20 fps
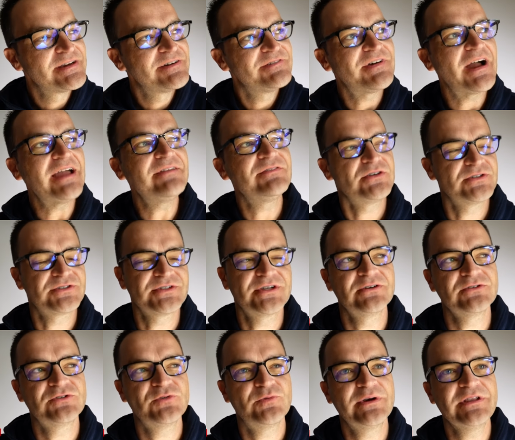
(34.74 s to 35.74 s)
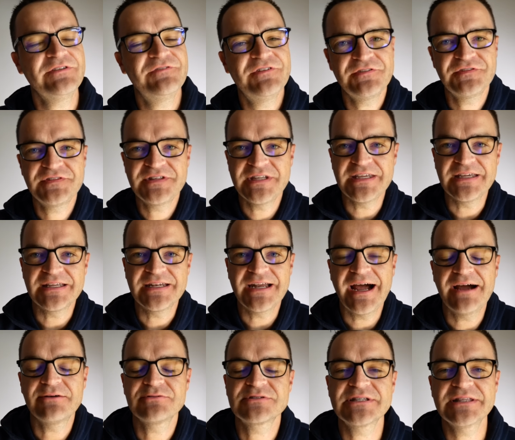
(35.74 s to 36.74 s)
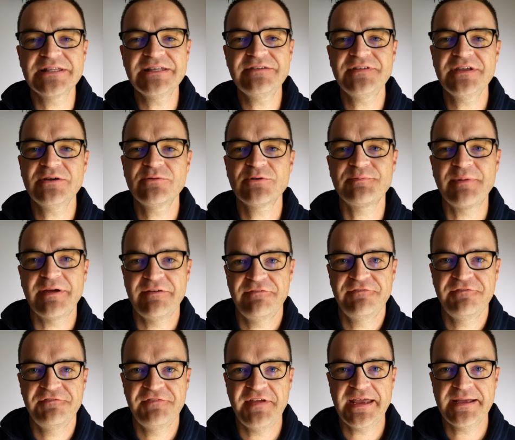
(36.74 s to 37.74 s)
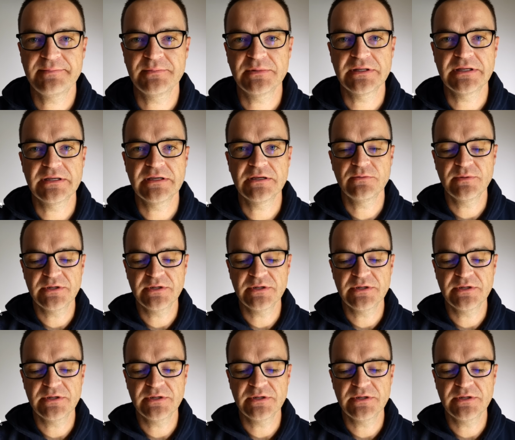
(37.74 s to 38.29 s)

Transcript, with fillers: 5 years ago, 2015, I was living with my family.